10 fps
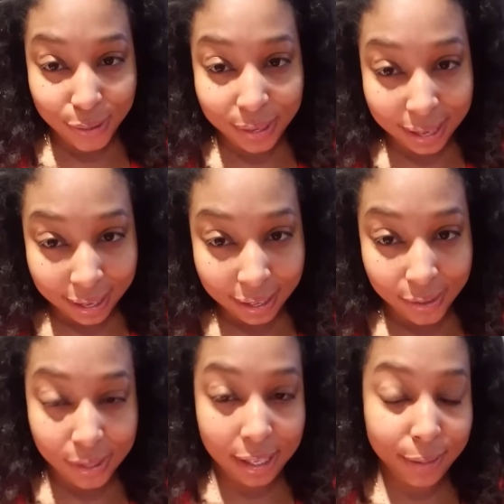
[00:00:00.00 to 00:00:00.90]
or not
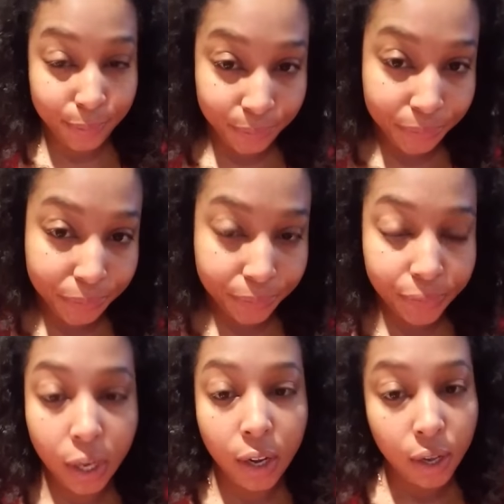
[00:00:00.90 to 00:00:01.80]
guilty.
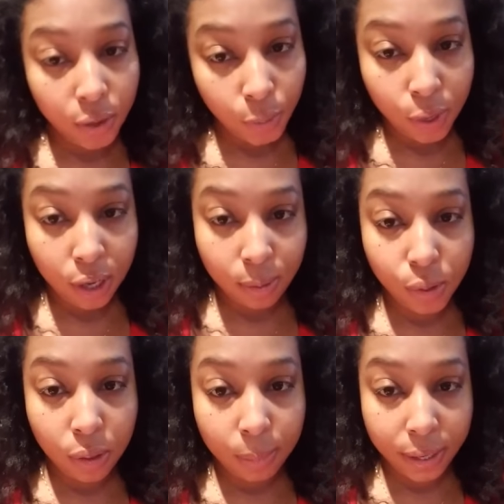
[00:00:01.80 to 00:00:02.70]
Welcome
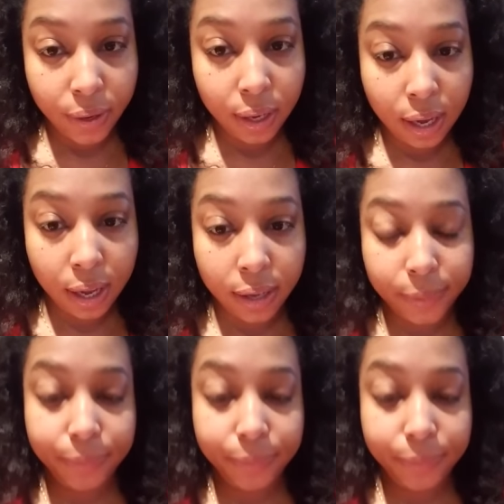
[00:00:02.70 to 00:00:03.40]
to America, y'all.